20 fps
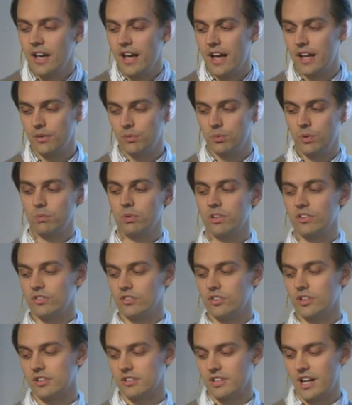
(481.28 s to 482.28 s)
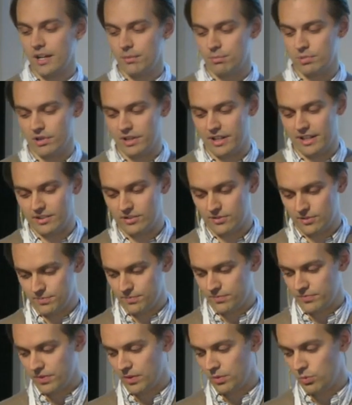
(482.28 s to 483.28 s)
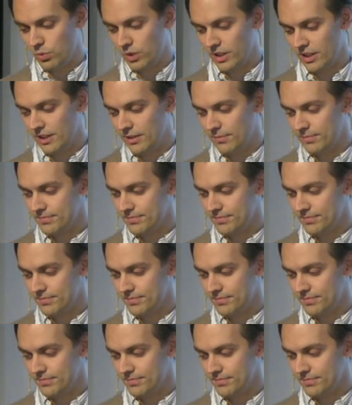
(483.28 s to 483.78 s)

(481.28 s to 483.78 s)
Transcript: And when we insert the hyperlinks, we